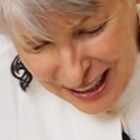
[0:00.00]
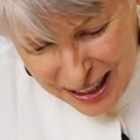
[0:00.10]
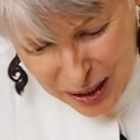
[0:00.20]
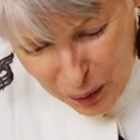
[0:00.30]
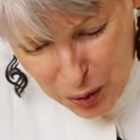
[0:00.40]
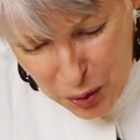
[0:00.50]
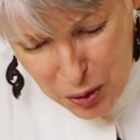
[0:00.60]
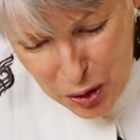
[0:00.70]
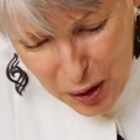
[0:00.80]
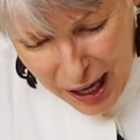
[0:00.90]
So
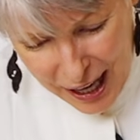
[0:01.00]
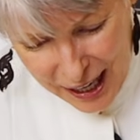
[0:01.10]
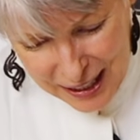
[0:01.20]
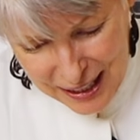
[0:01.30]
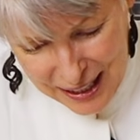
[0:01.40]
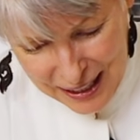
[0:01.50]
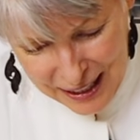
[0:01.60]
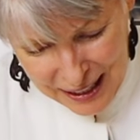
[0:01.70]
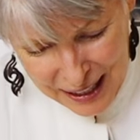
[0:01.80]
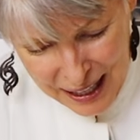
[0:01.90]
use your hands
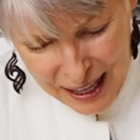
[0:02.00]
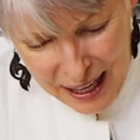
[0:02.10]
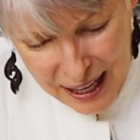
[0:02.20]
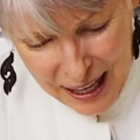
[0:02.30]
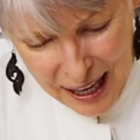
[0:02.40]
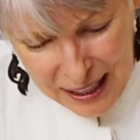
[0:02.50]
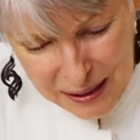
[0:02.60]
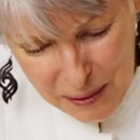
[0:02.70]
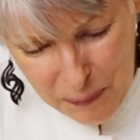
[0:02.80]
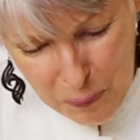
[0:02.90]

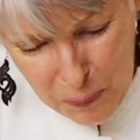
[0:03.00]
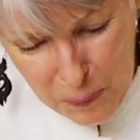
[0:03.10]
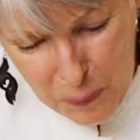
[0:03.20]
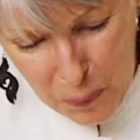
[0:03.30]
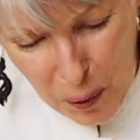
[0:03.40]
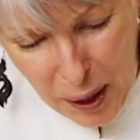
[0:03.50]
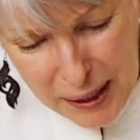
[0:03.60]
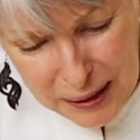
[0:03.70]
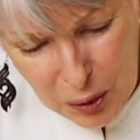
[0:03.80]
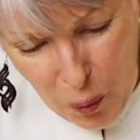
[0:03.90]
and pry
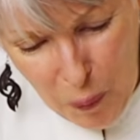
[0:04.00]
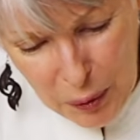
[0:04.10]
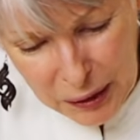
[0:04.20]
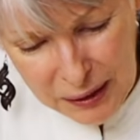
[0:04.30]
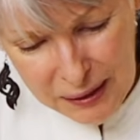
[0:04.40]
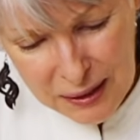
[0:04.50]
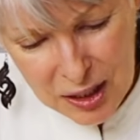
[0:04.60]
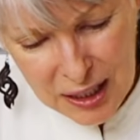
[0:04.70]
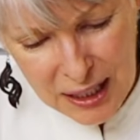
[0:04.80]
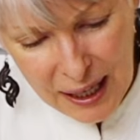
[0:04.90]
it open,
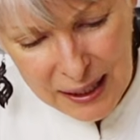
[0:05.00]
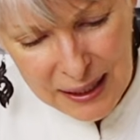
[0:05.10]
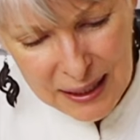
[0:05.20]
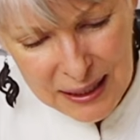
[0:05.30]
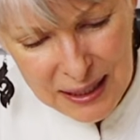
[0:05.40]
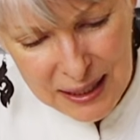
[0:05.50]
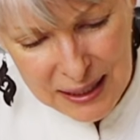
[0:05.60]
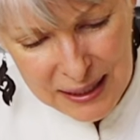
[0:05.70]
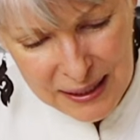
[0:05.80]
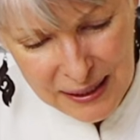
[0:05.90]
just like
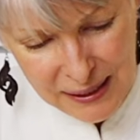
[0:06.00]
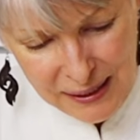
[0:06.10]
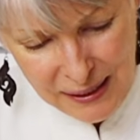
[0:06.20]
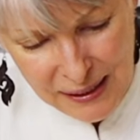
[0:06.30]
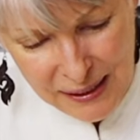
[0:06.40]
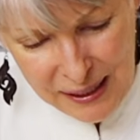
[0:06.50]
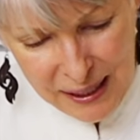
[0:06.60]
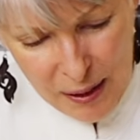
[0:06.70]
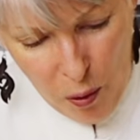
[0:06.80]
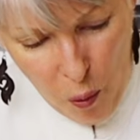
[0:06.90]
this.
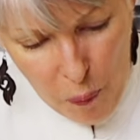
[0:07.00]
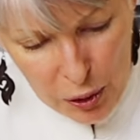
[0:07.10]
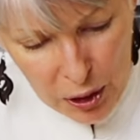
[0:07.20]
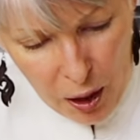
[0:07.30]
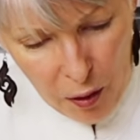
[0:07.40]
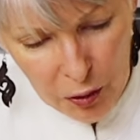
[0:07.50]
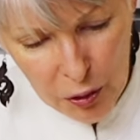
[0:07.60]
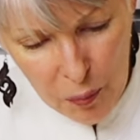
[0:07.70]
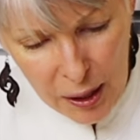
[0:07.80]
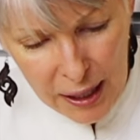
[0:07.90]
Open all
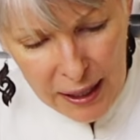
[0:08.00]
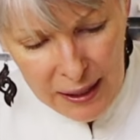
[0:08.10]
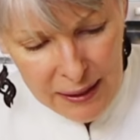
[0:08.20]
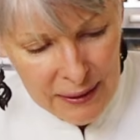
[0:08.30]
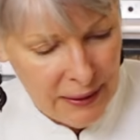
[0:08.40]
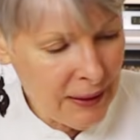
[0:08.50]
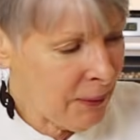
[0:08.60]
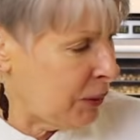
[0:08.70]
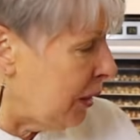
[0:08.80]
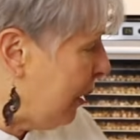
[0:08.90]
the way.
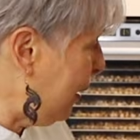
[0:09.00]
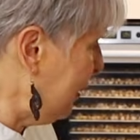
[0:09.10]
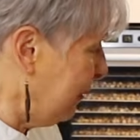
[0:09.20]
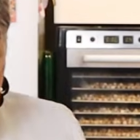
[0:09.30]
There we are.